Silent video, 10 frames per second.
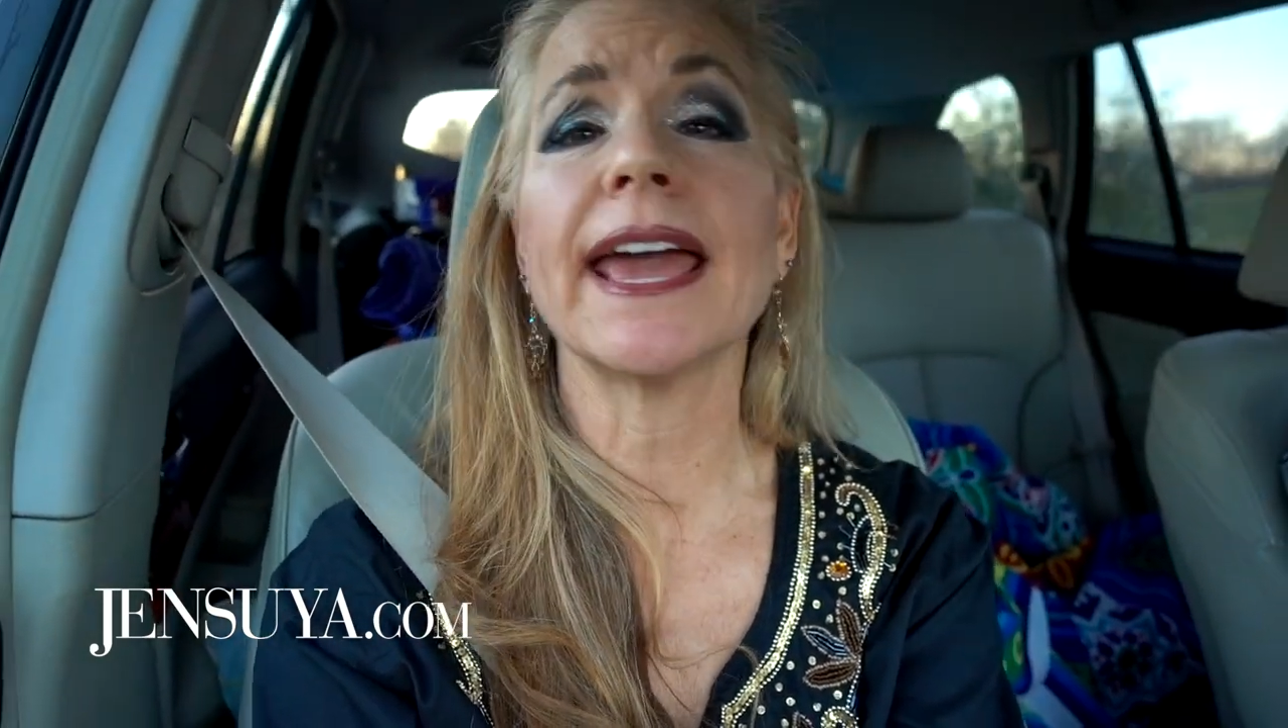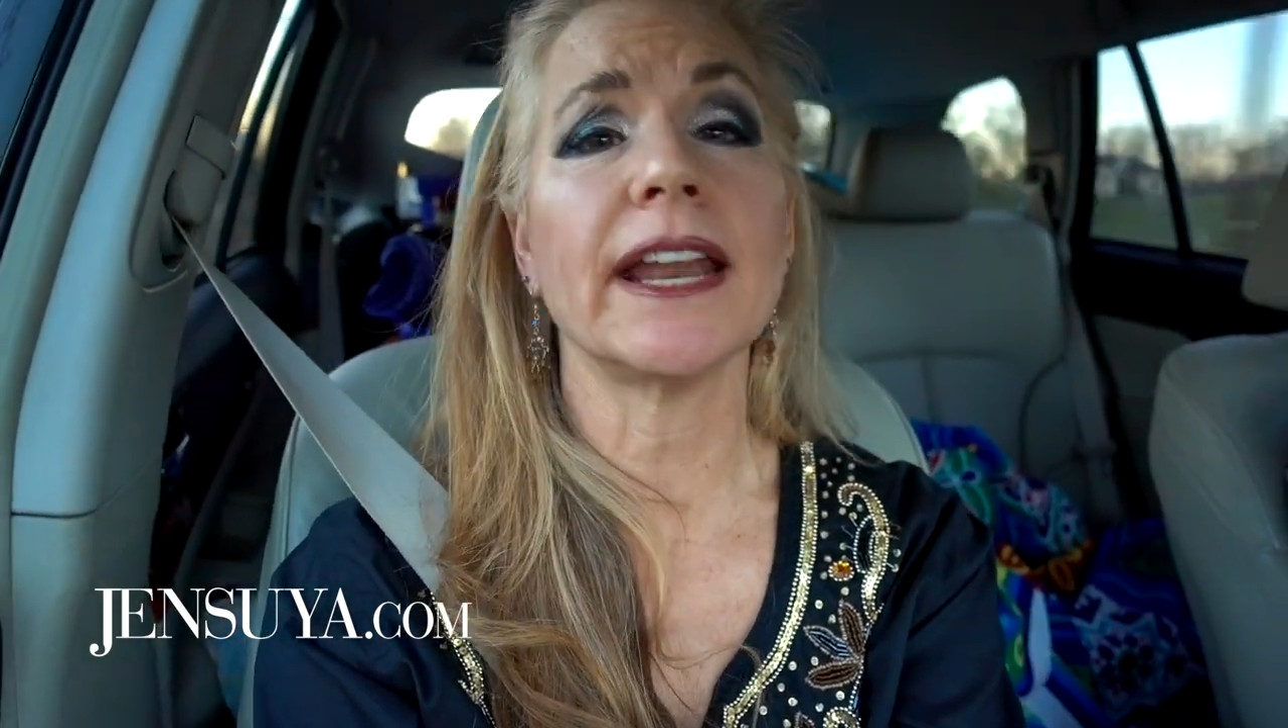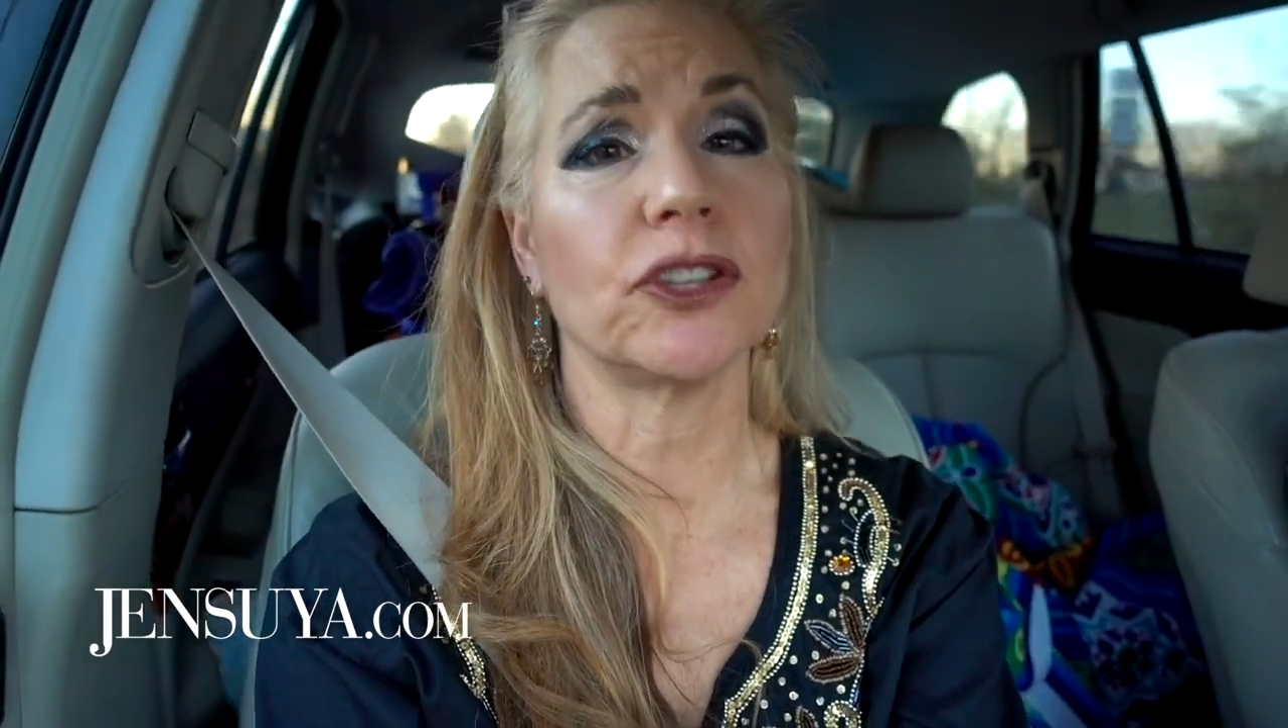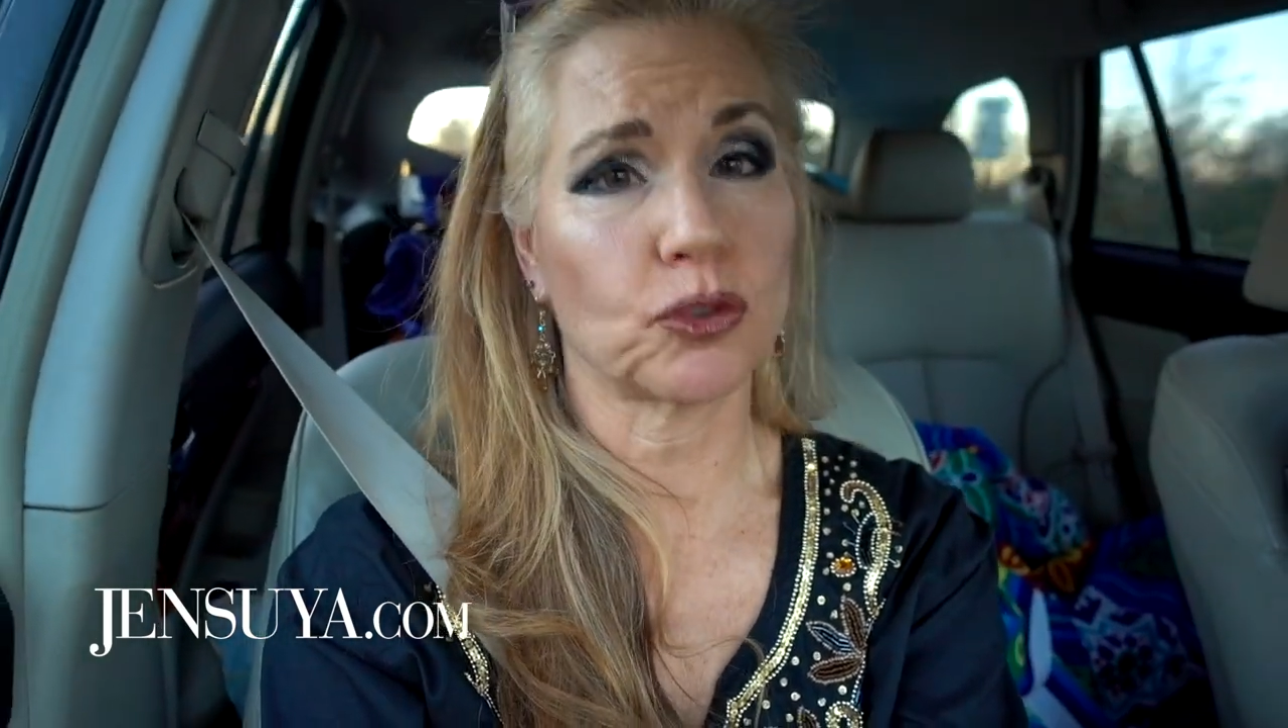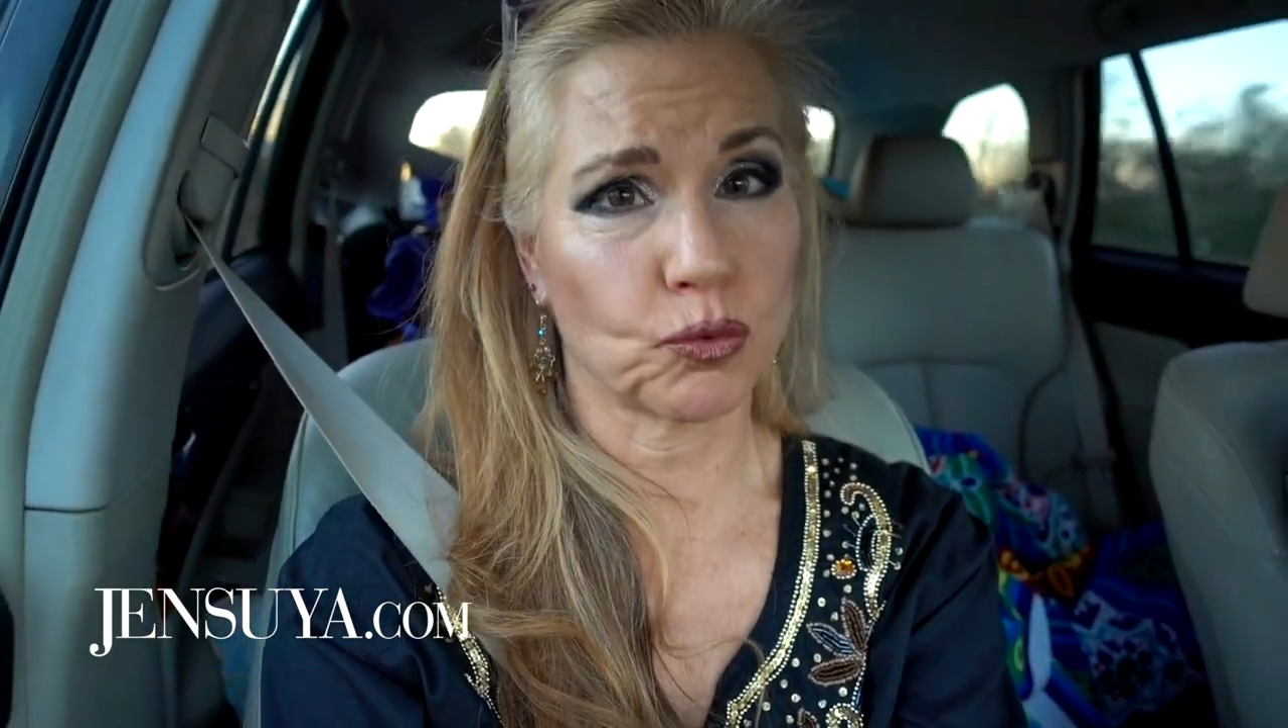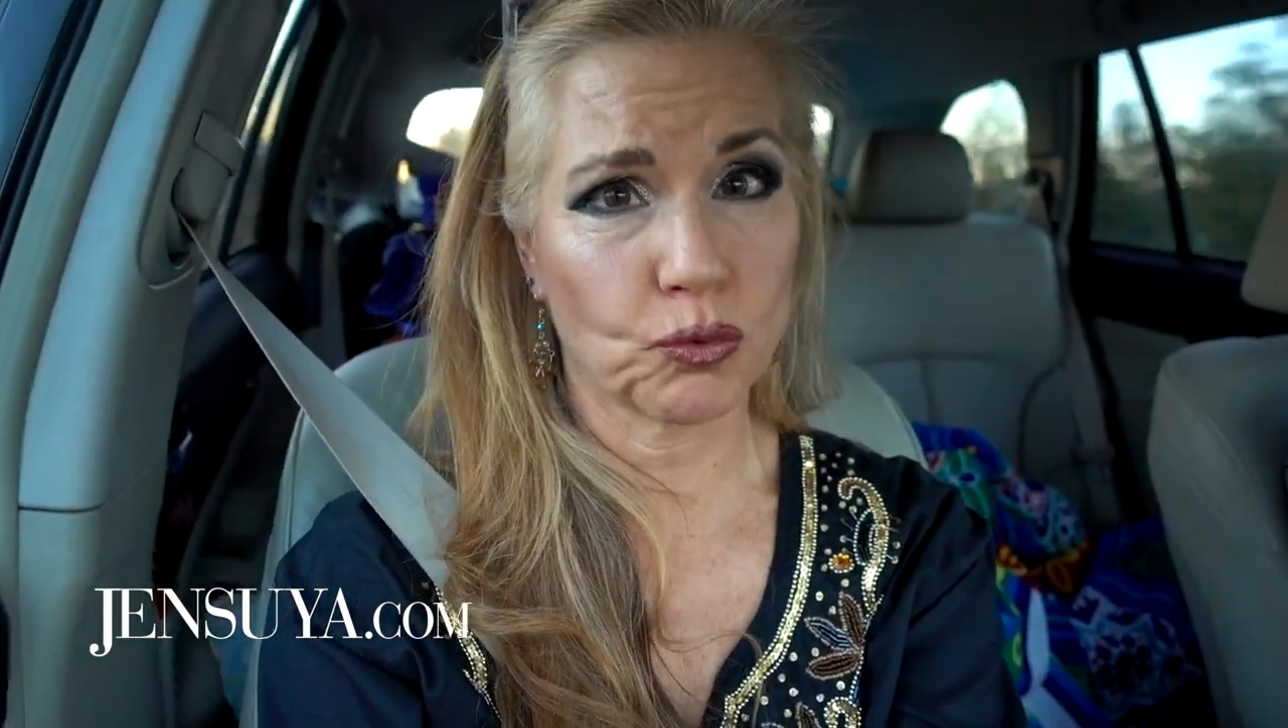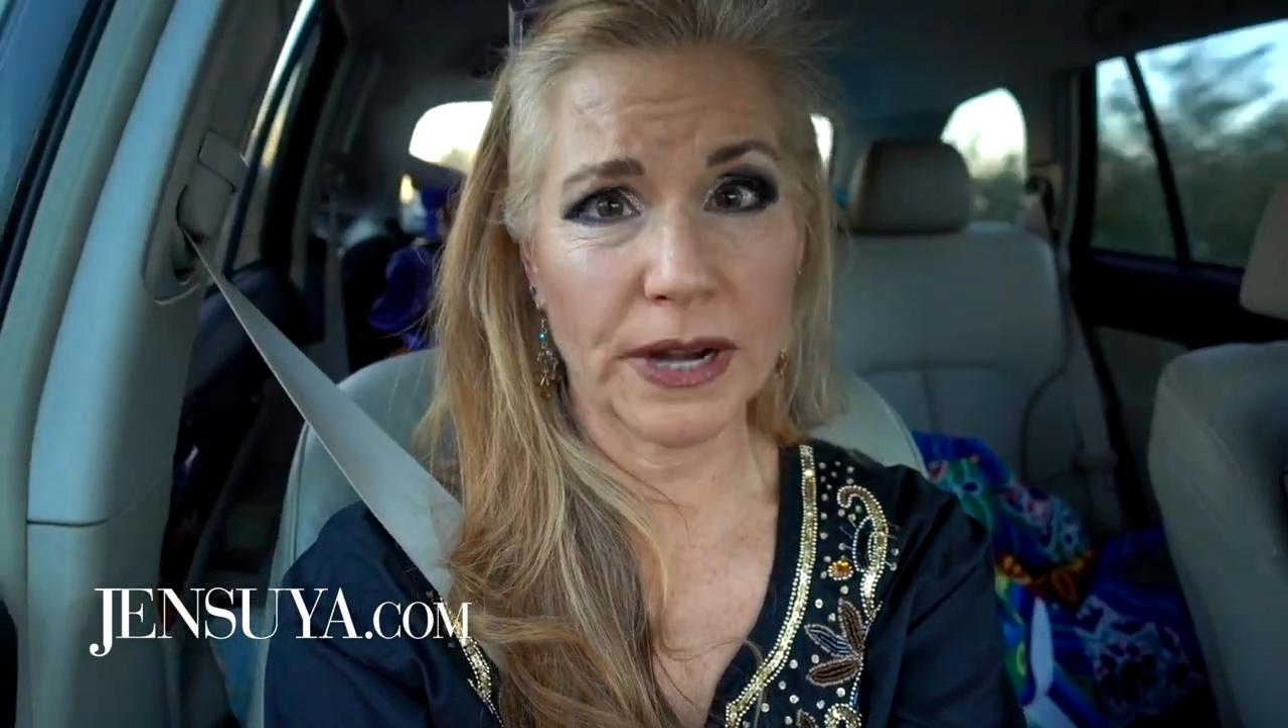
and it's